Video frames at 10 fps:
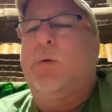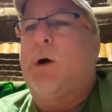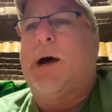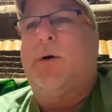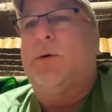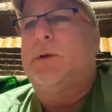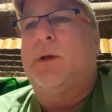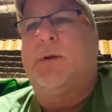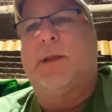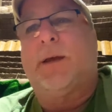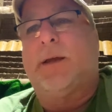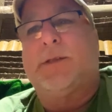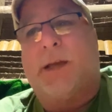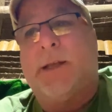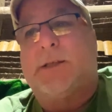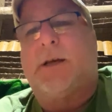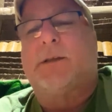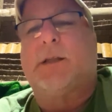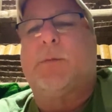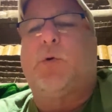wow, you know, he's
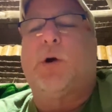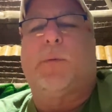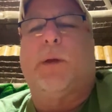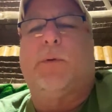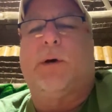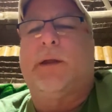insulting the poor people,